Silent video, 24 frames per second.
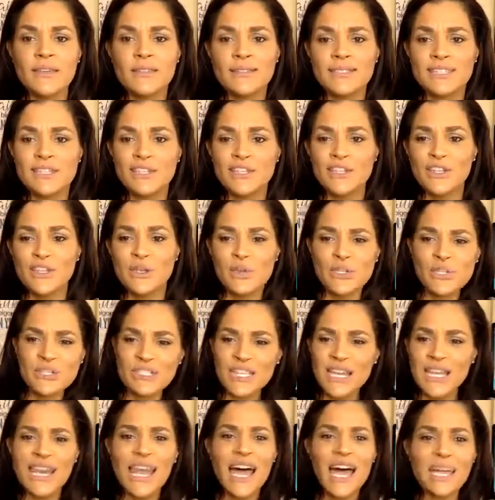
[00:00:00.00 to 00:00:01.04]
So, you know, there's
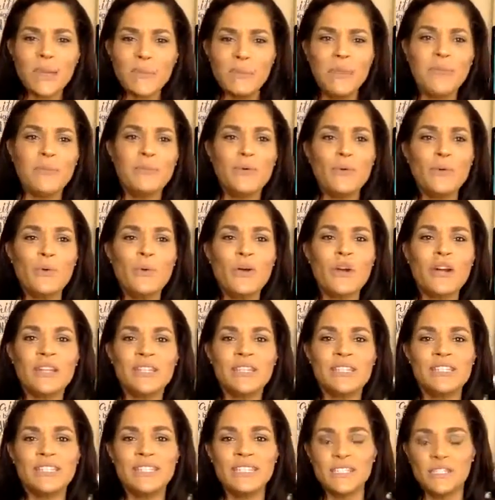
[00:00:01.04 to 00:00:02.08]
a lot of people who are in
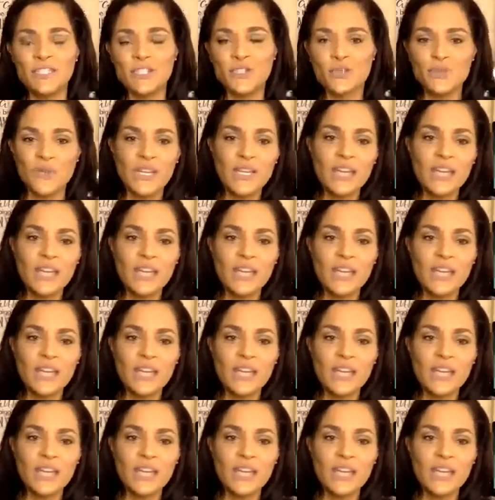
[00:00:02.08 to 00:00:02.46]
this industry.